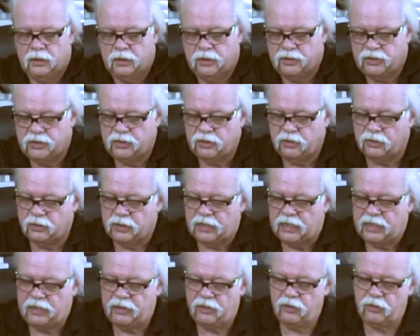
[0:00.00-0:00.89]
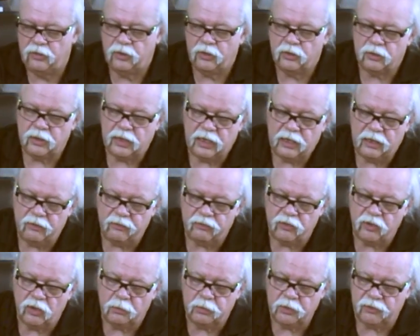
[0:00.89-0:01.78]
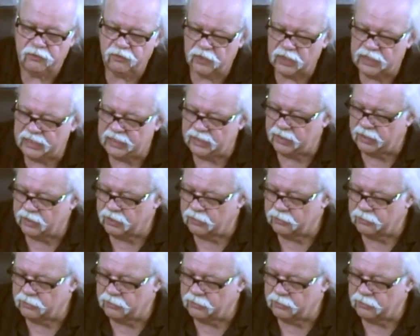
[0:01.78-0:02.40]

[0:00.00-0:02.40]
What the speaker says: so that you don't have trouble finding